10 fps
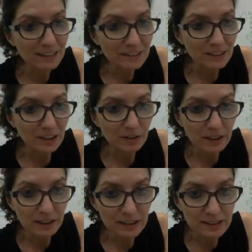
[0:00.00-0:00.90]
So
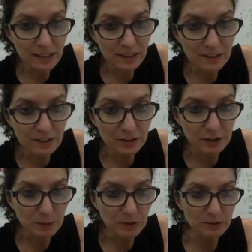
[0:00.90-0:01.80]
then it says that you're
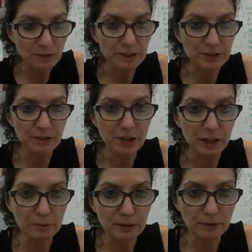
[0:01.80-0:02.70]
supposed to write your
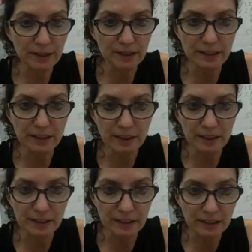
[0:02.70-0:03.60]
comment right there
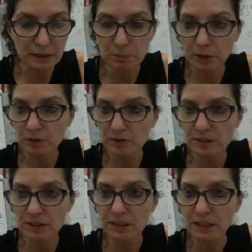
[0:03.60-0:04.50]
and then hit
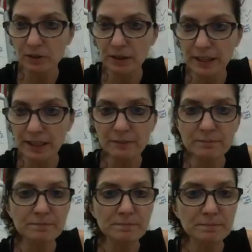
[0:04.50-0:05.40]
post. Okay?
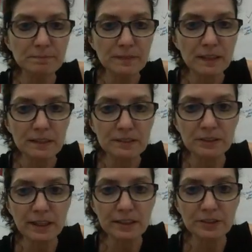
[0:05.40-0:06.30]
So
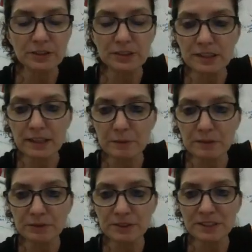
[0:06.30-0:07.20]
that is your
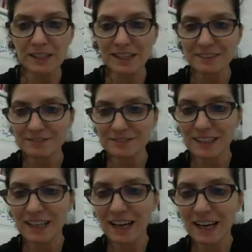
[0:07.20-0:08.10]
assignment for today.
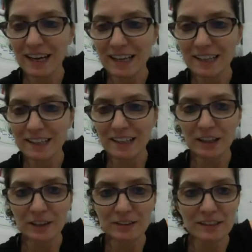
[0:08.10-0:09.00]
And
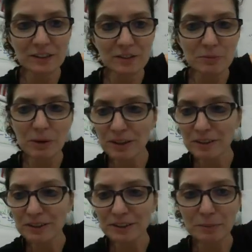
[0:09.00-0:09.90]
I'll see you
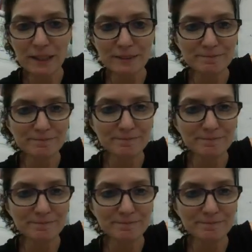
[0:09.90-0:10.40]
tomorrow. Goodbye.